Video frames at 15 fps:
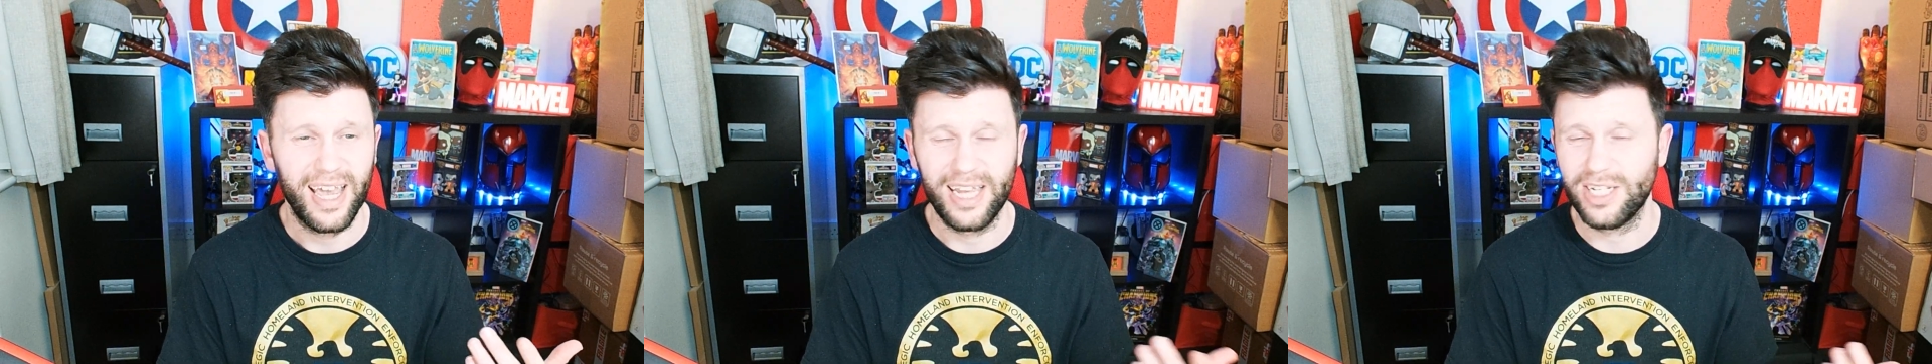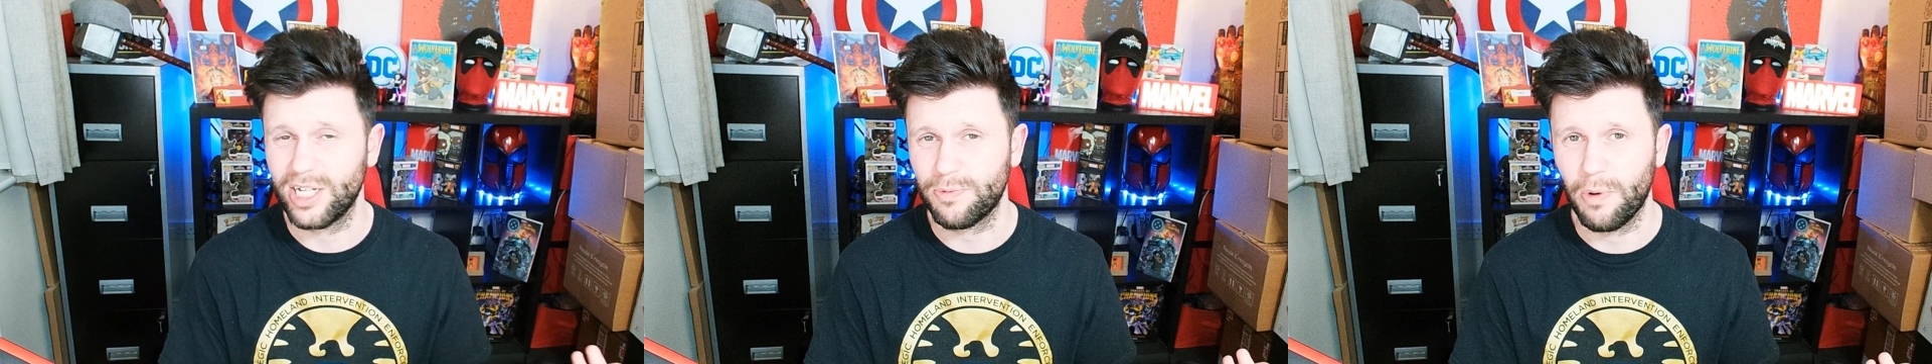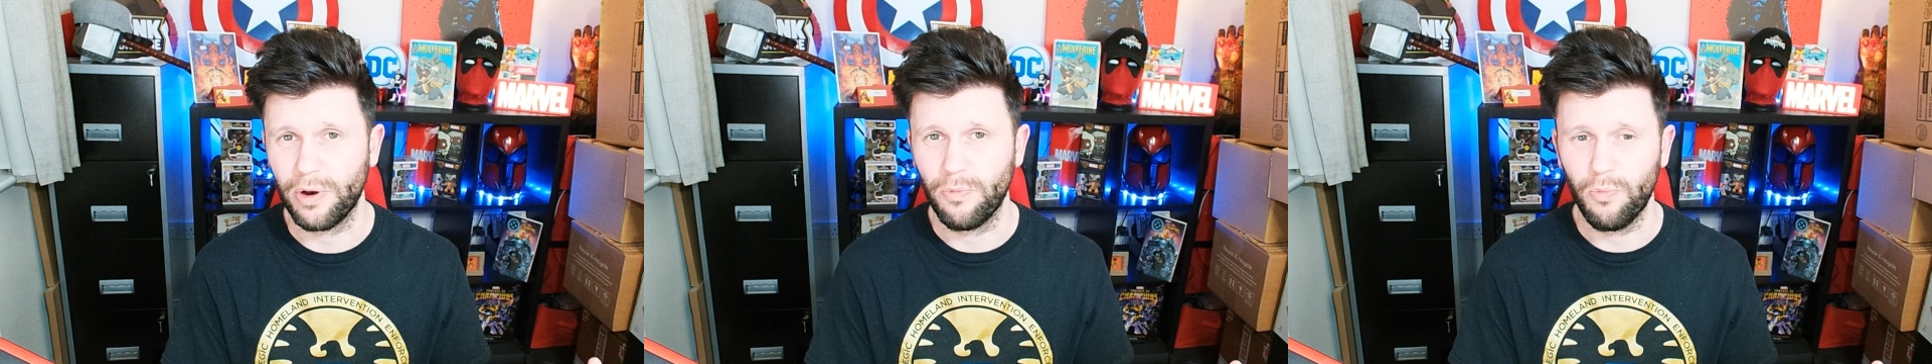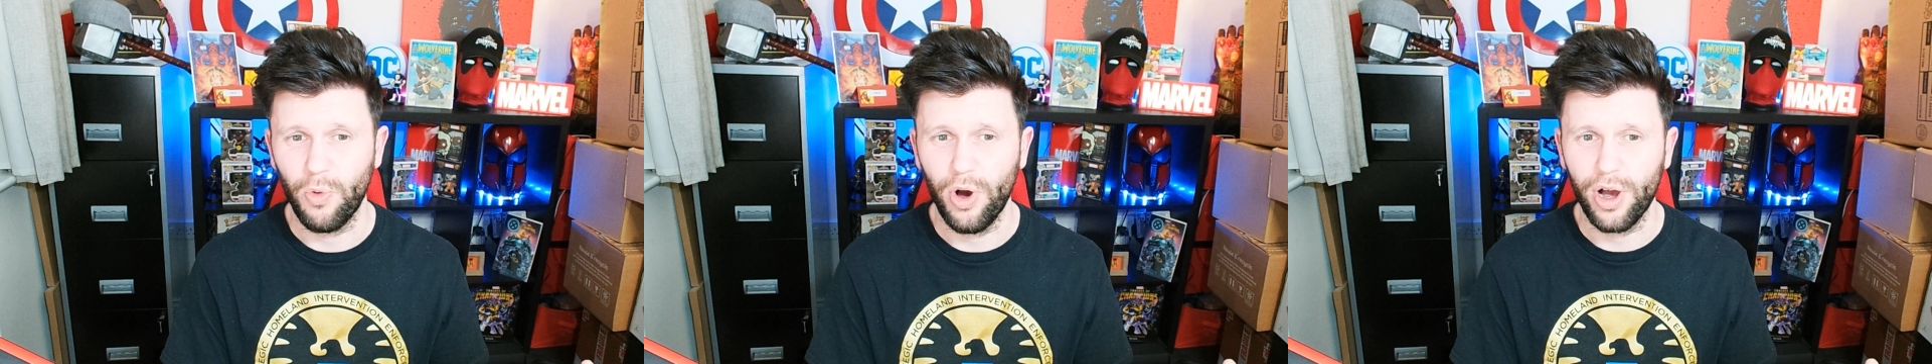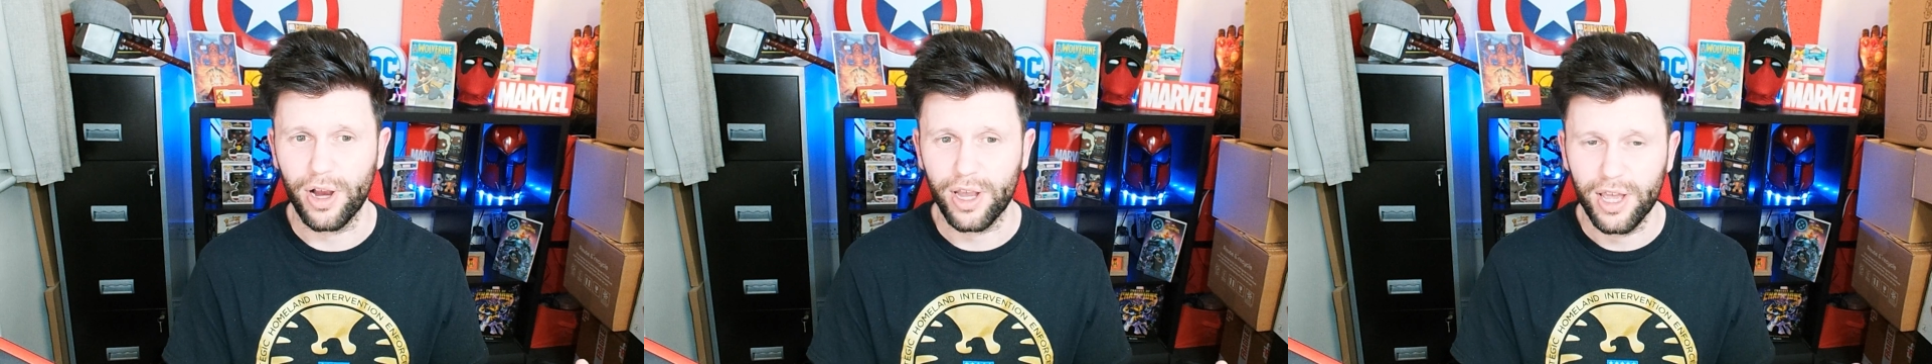It just wouldn't
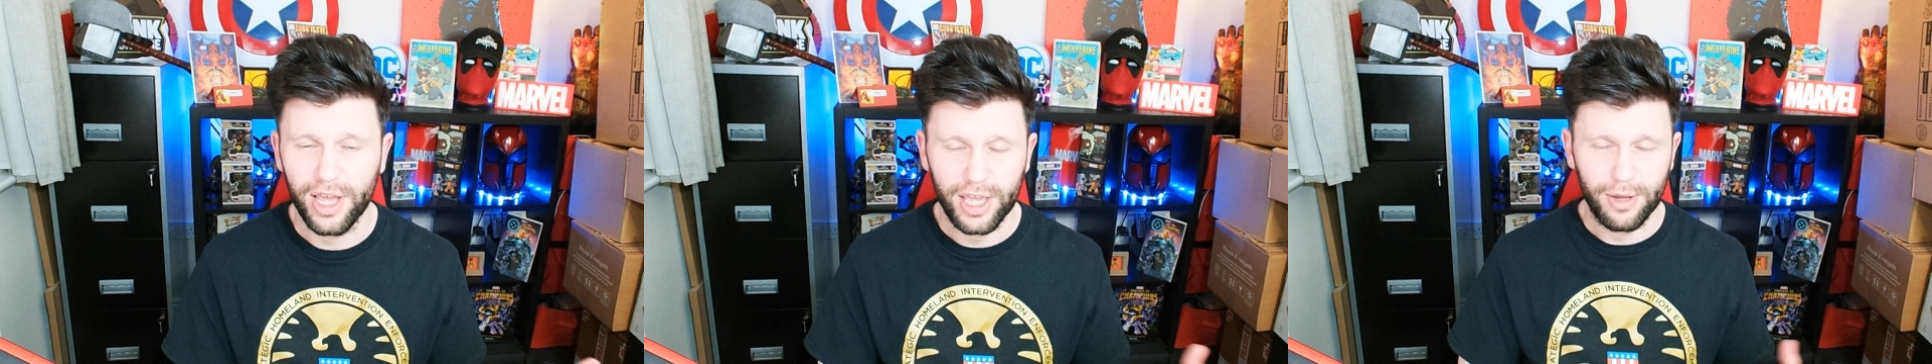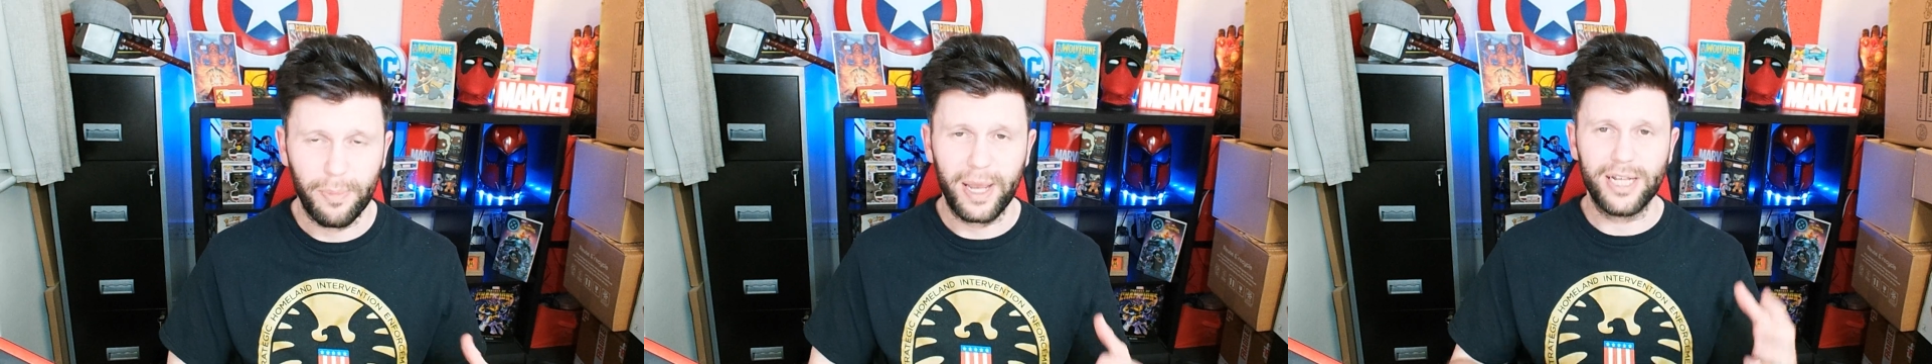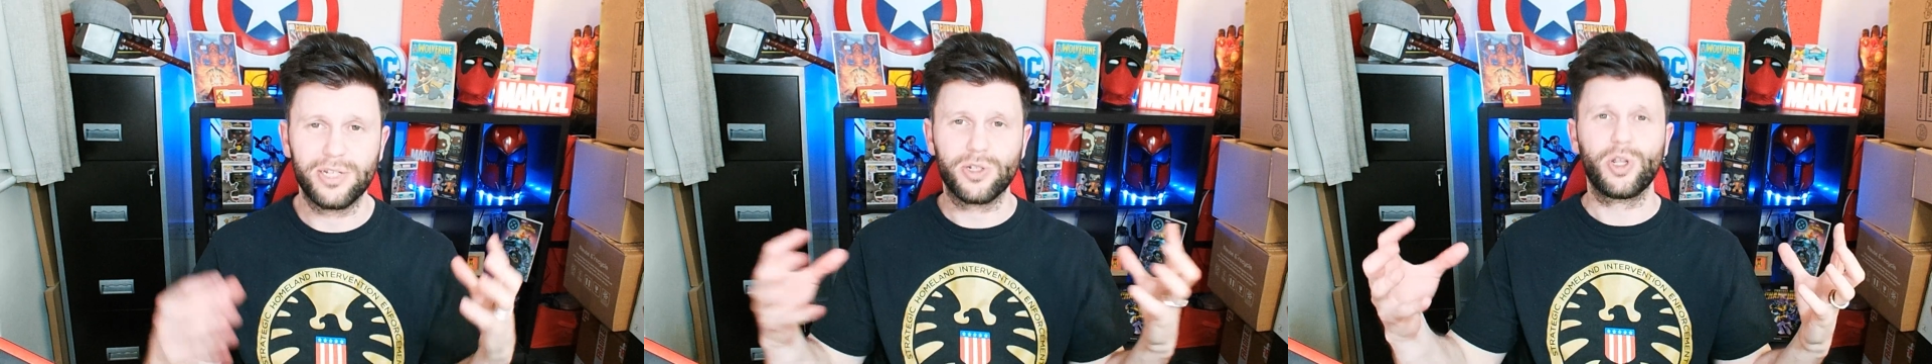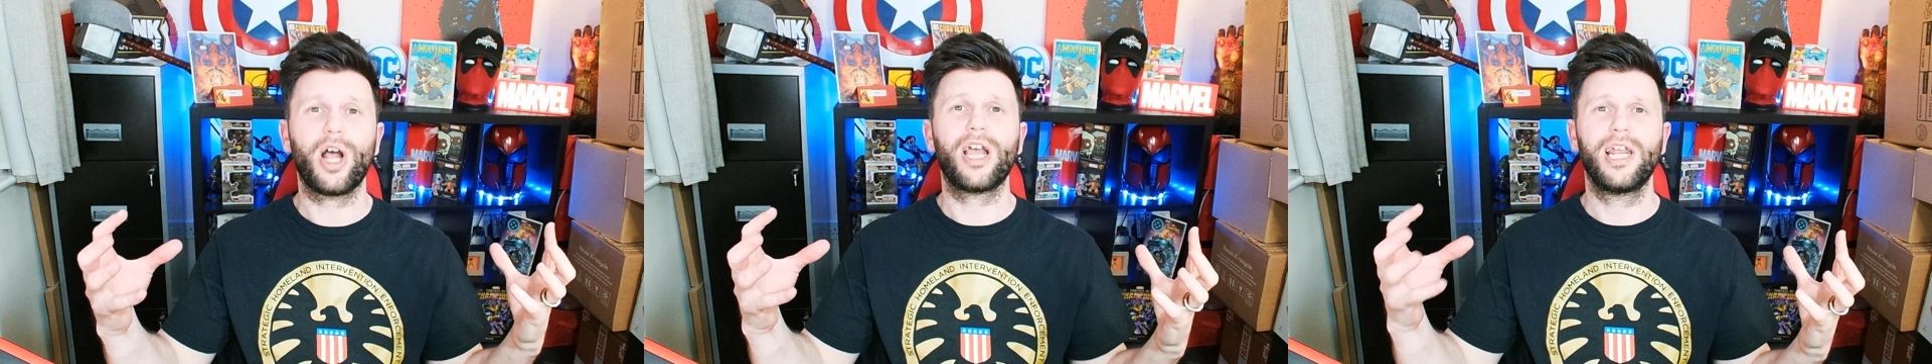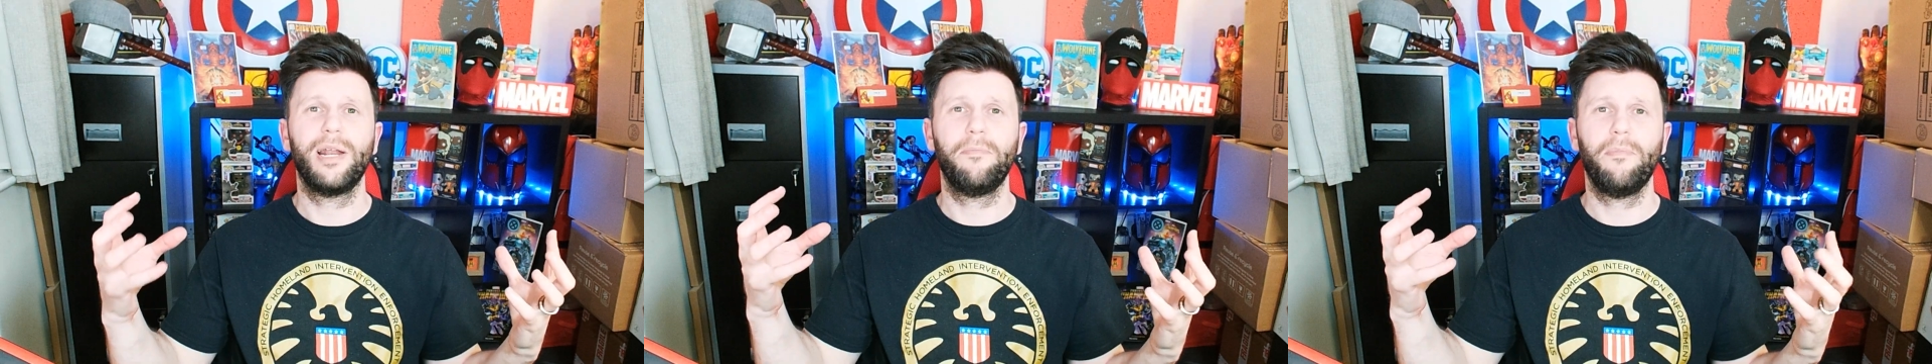work. You're being
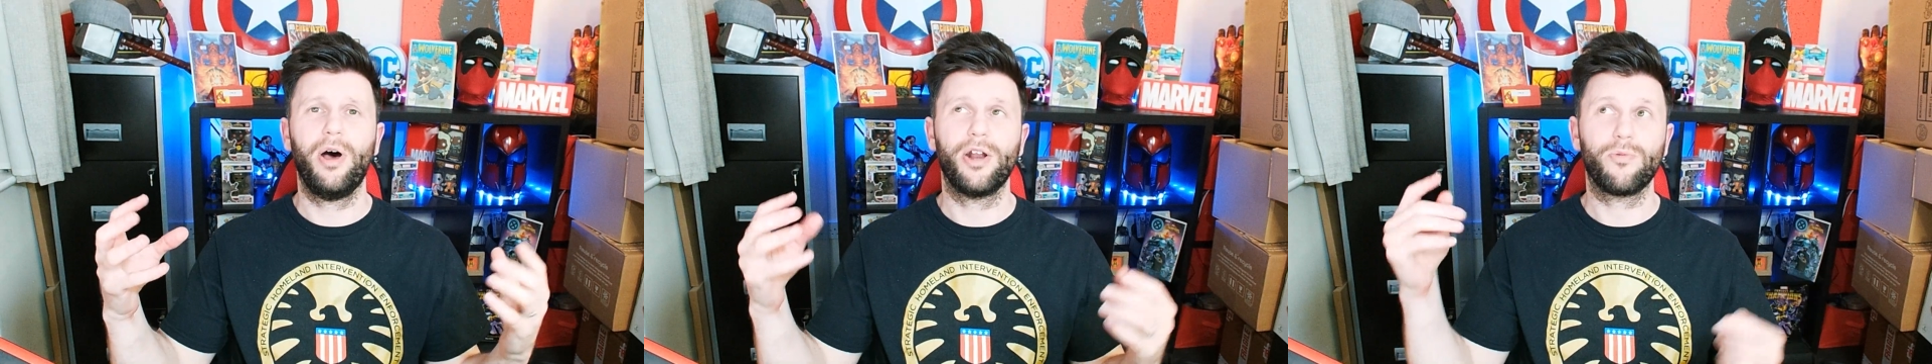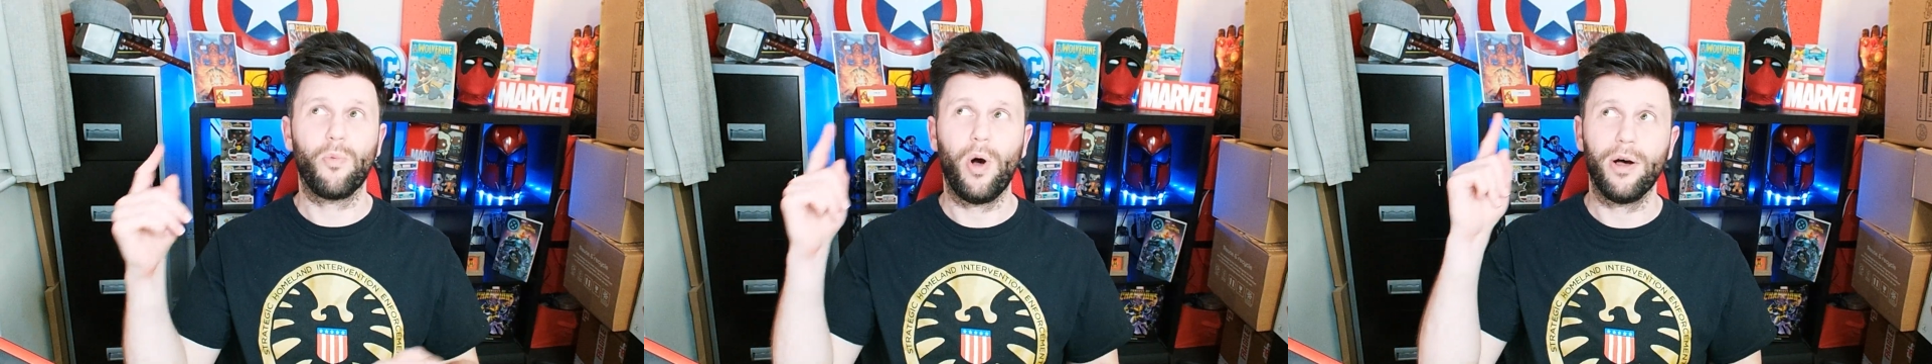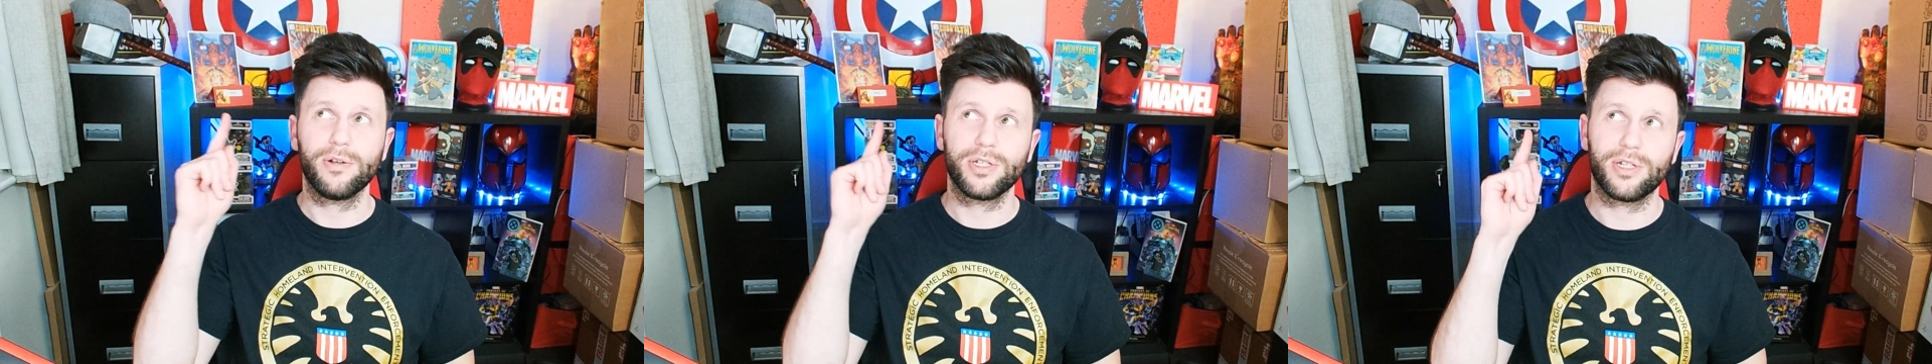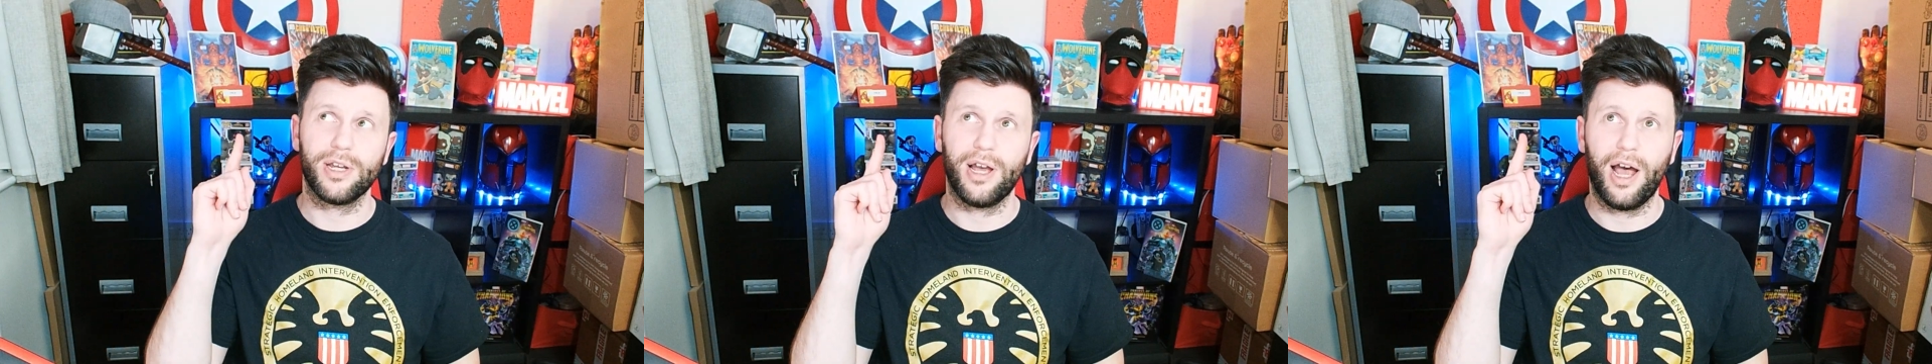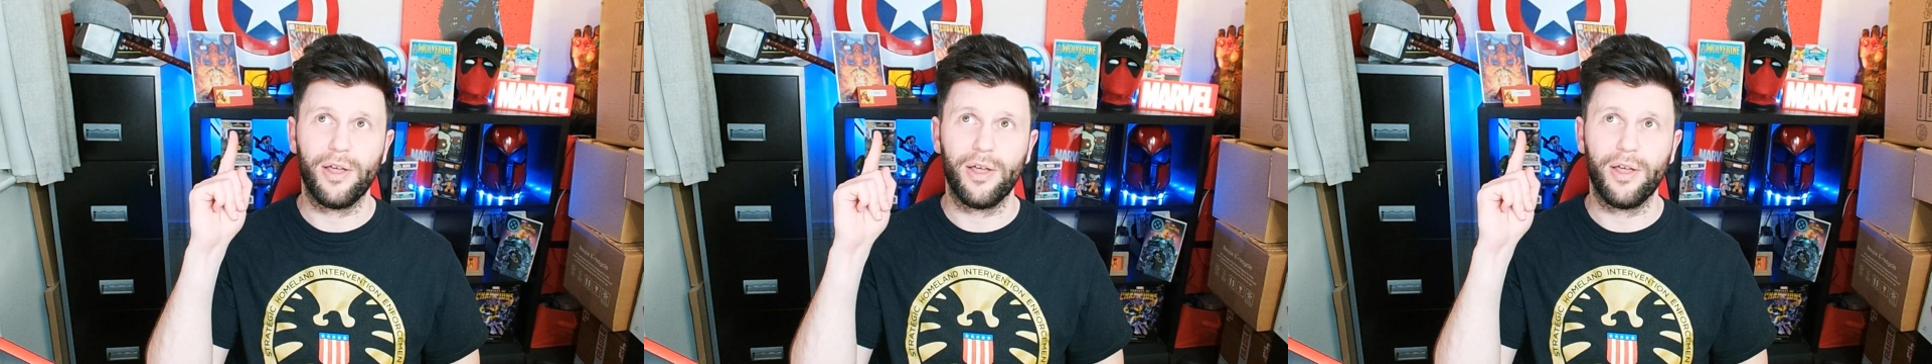stuck in the mud whilst